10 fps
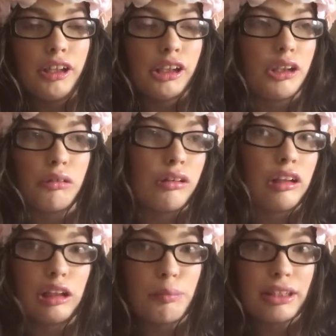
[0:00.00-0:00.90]
cute little
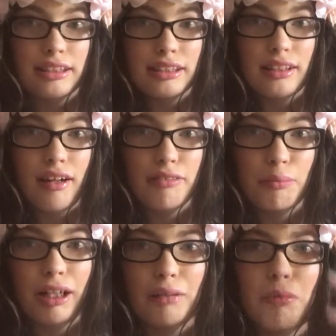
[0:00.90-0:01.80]
clips and stuff,
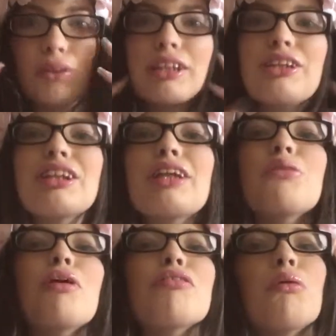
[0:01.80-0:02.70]
but I mostly just like
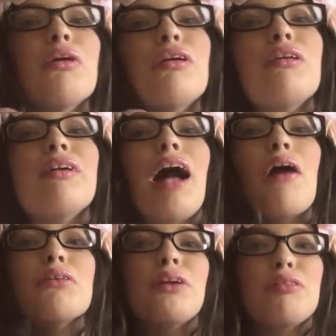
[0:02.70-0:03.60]
to wear floral
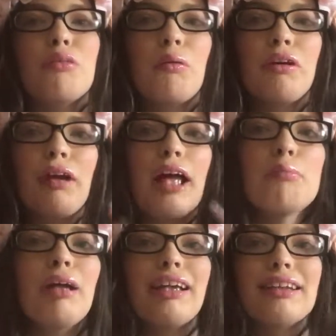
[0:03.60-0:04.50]
crowns or floral
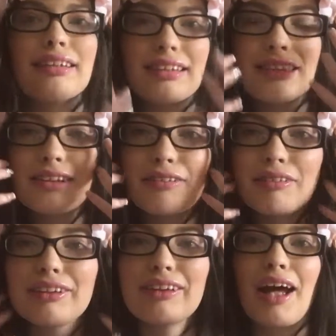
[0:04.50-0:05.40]
headbands and stuff
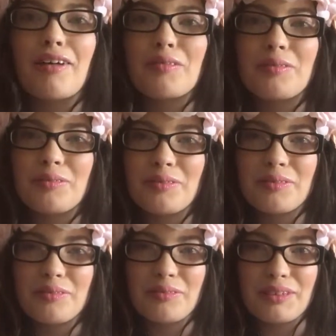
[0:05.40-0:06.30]
like that
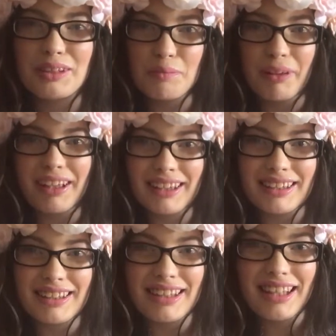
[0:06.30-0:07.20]
in the spring.
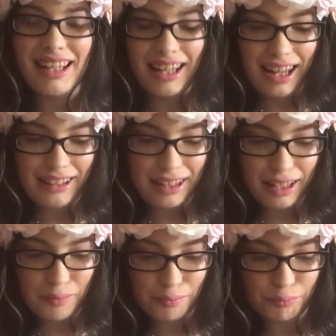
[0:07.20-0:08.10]
And
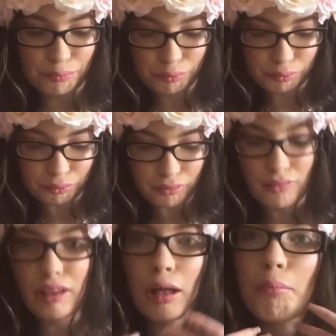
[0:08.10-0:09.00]
then
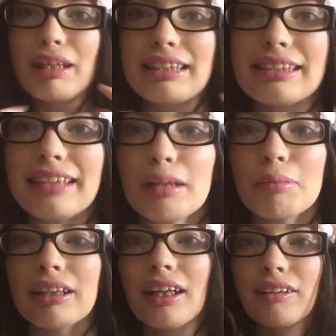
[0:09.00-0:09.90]
my
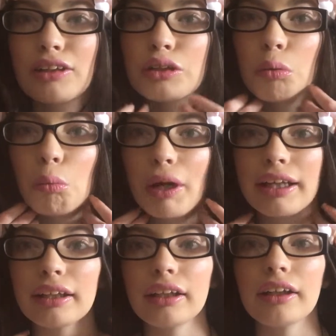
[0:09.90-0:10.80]
statement necklace right
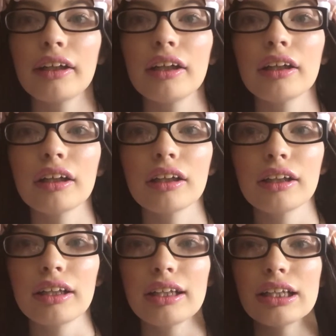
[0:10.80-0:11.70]
here
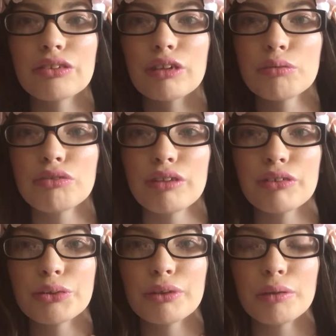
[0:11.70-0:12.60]
is from Forever
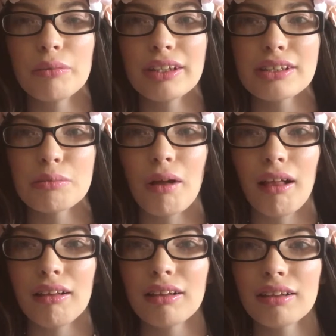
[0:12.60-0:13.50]
21 as
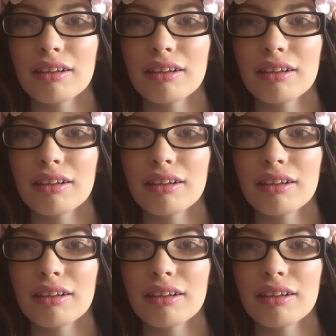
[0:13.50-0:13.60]
well.